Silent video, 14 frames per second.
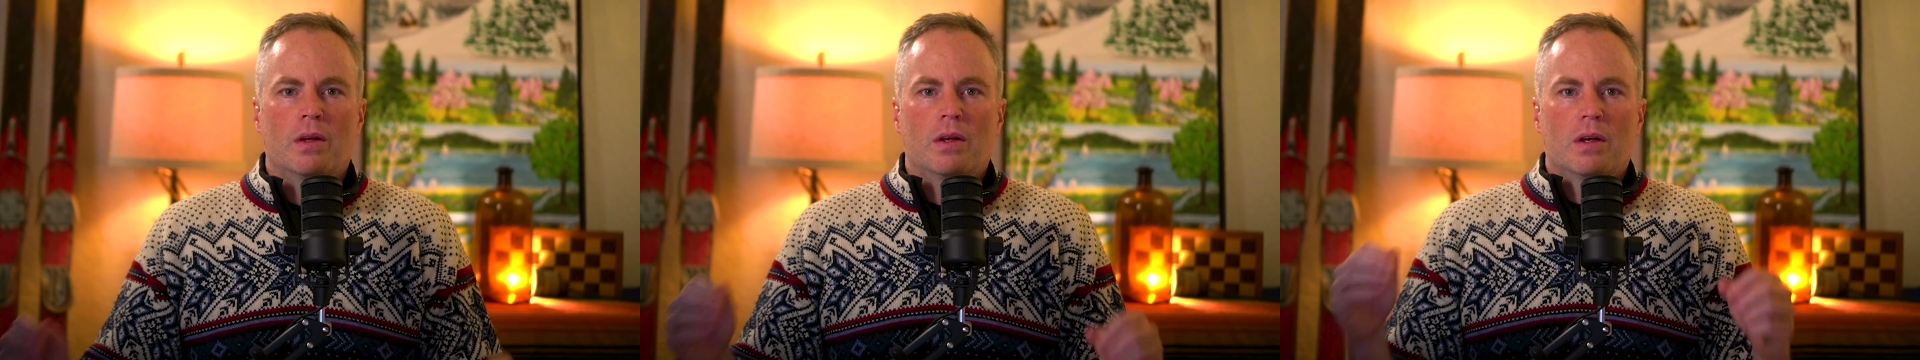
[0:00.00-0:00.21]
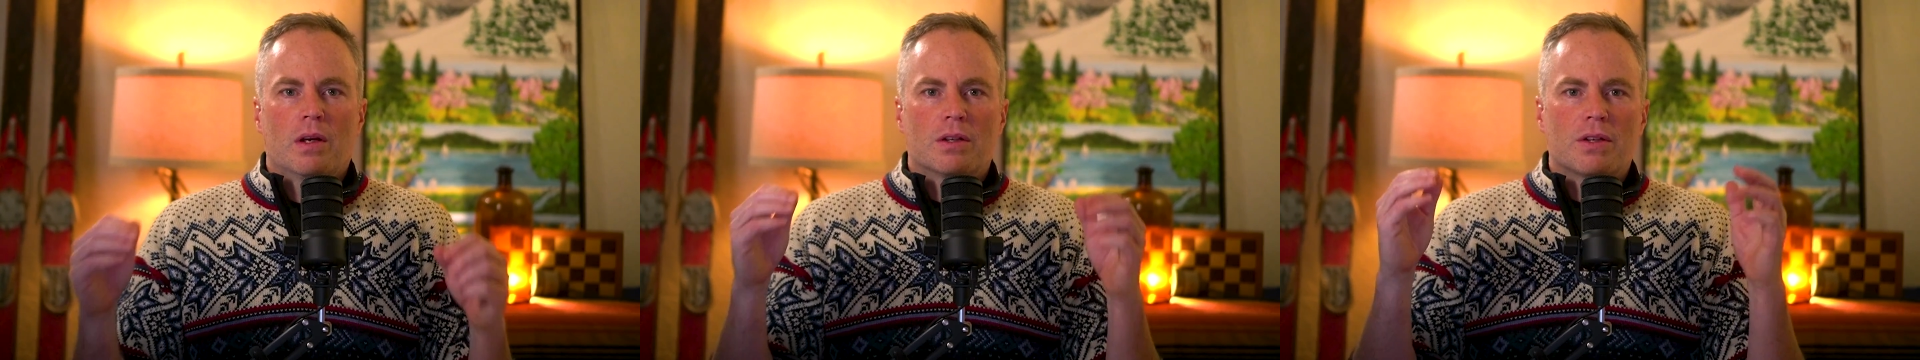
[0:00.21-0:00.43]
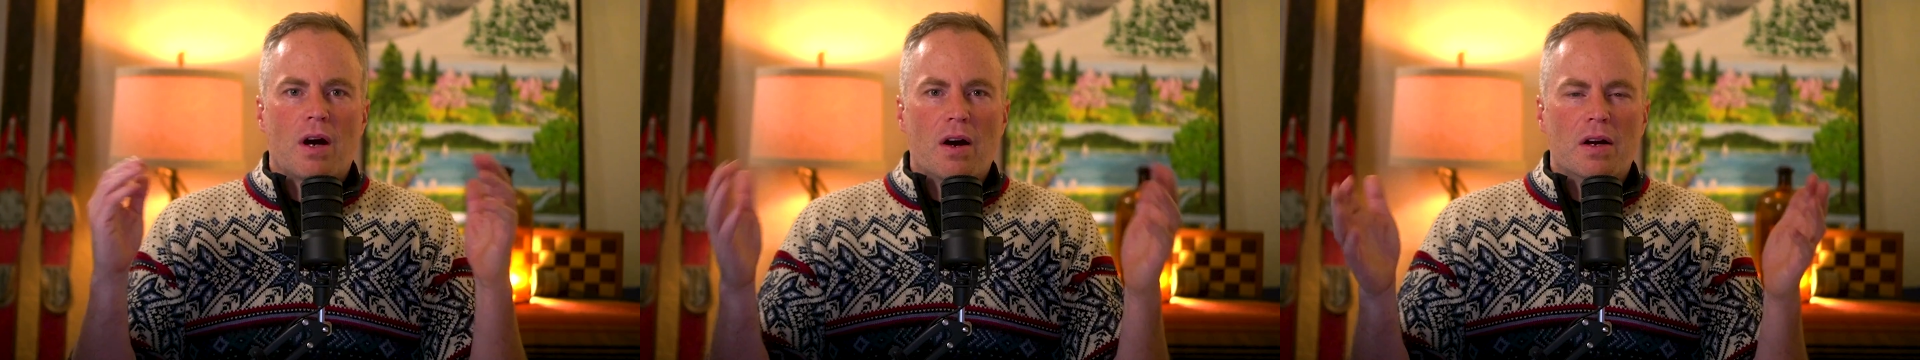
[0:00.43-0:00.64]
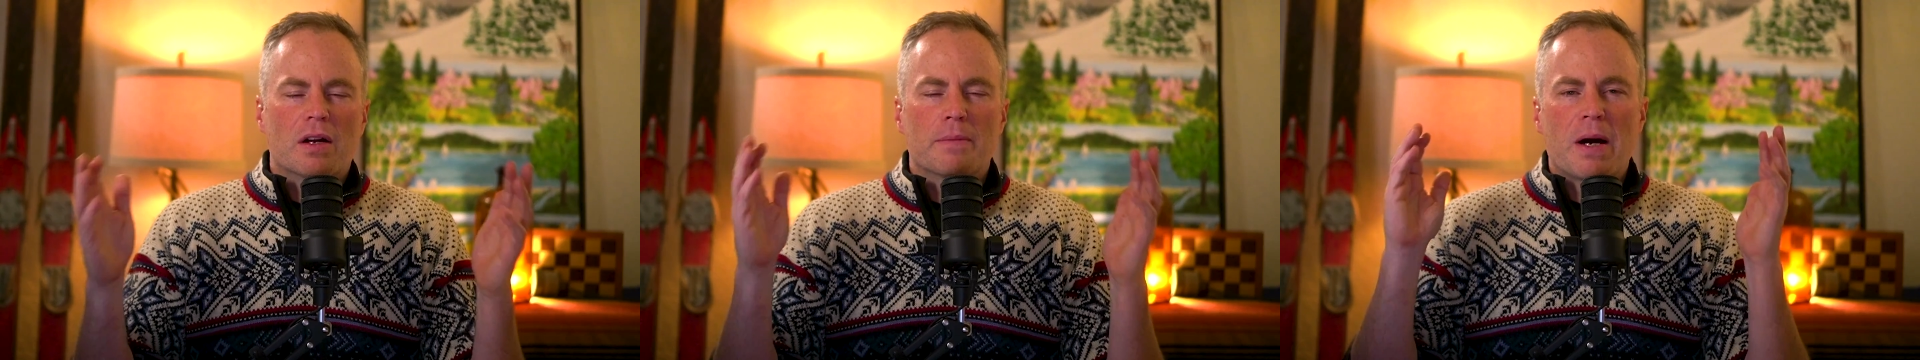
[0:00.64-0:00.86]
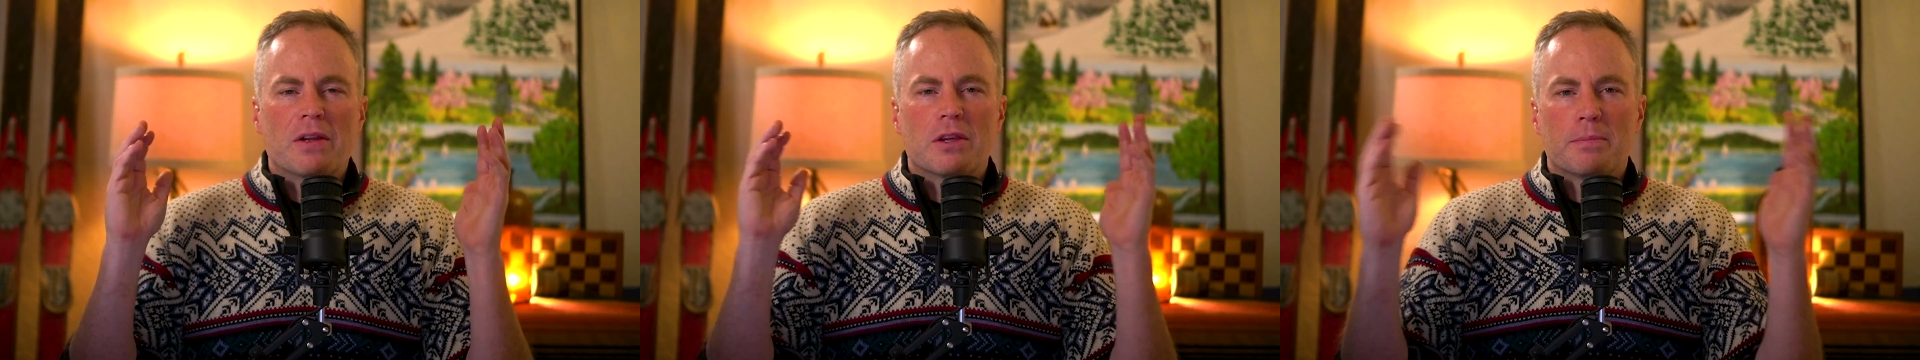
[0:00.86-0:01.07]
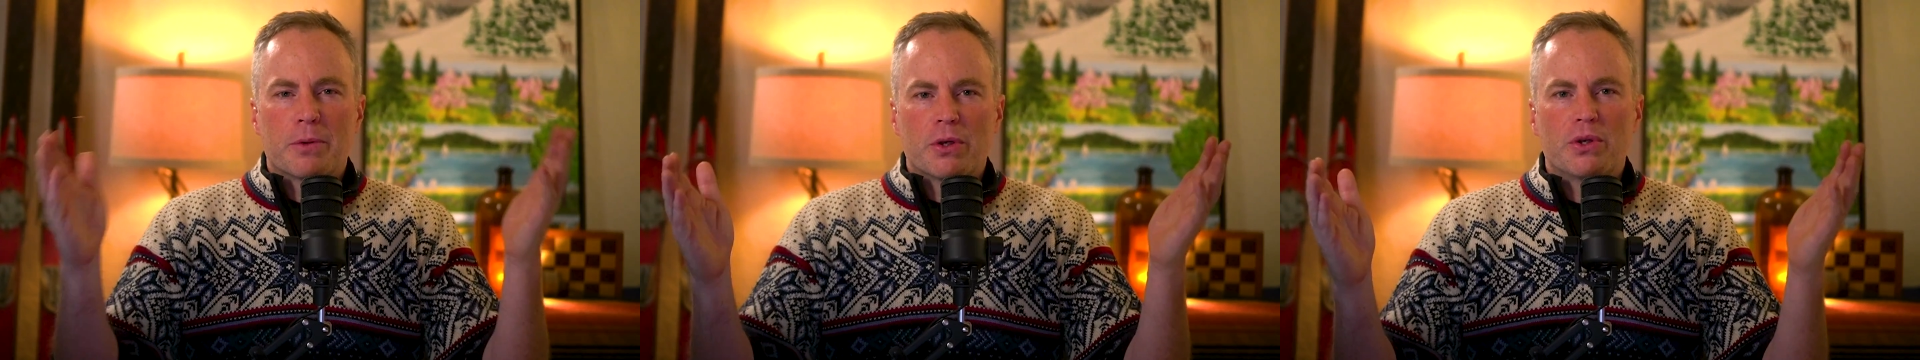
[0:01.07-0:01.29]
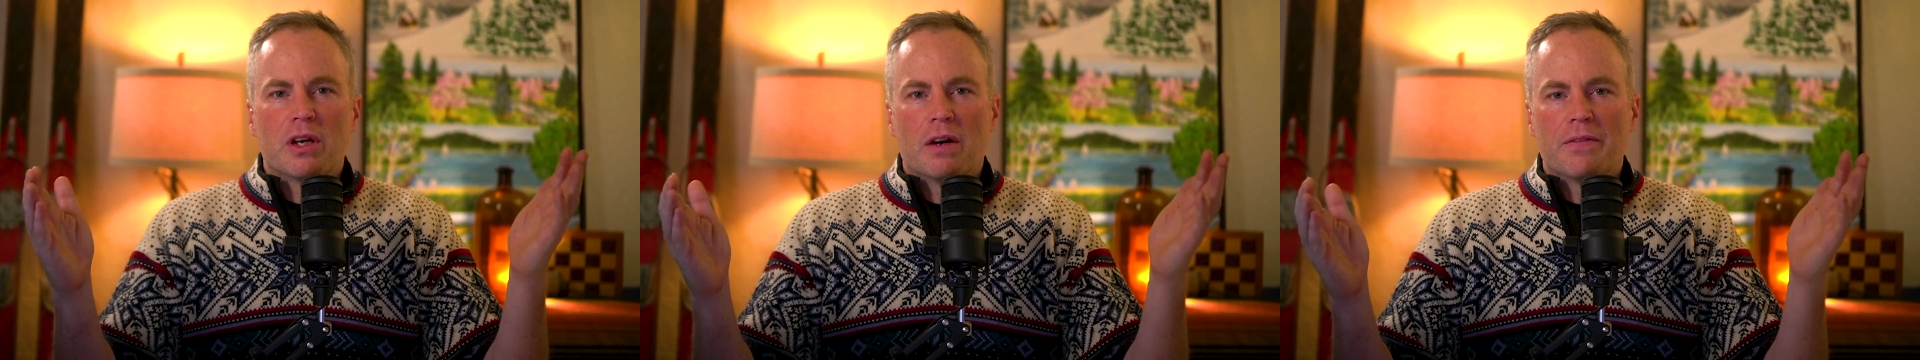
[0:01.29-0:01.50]
And talking about the
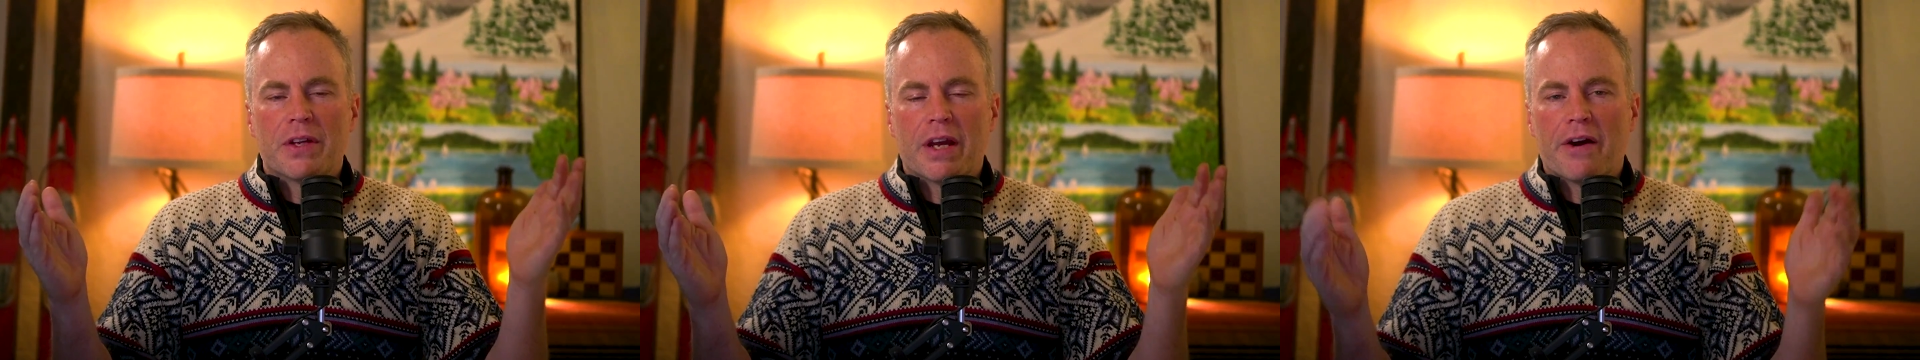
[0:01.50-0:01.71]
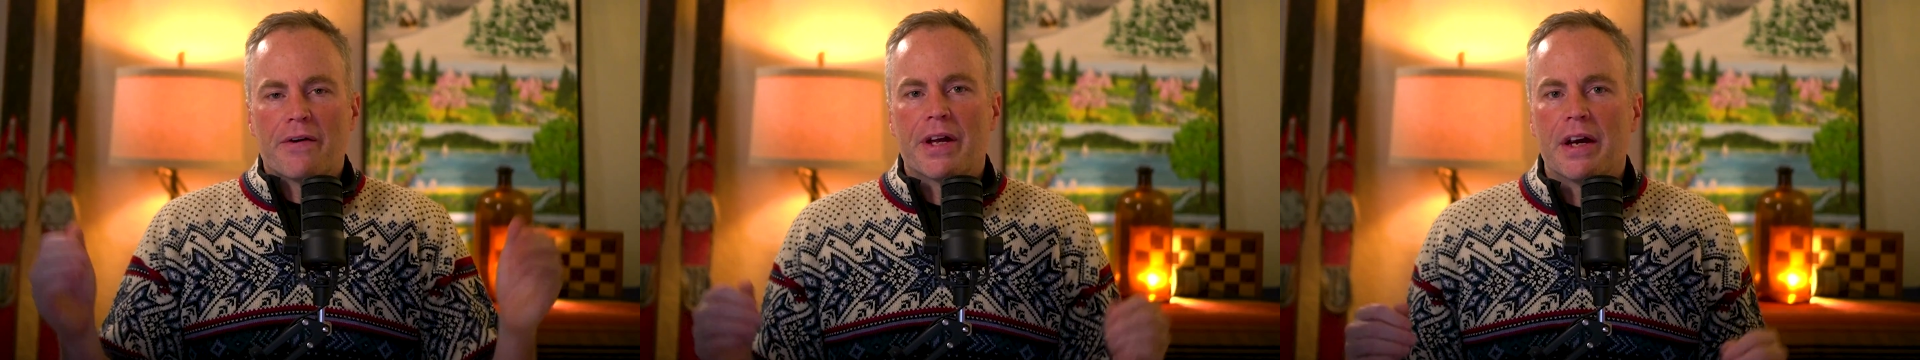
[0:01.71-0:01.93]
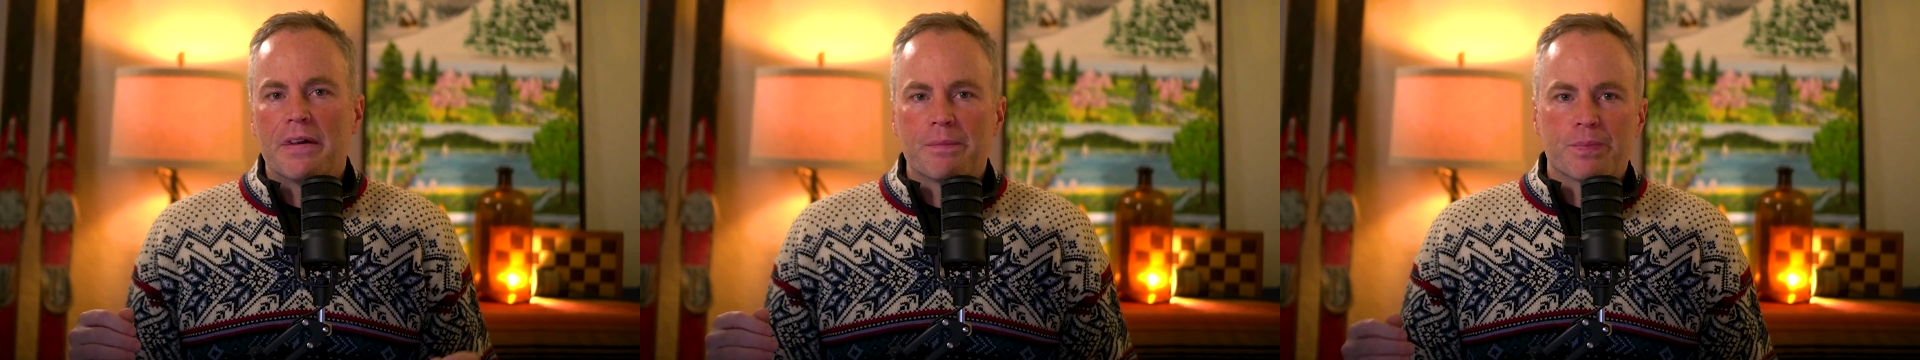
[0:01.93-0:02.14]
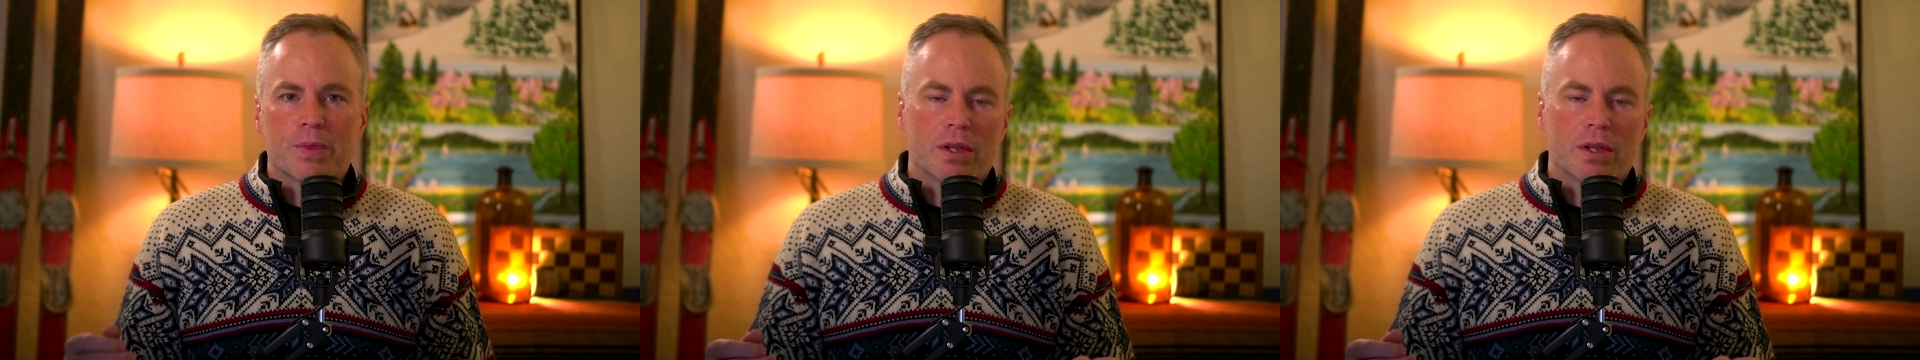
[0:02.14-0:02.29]
beauty of the area,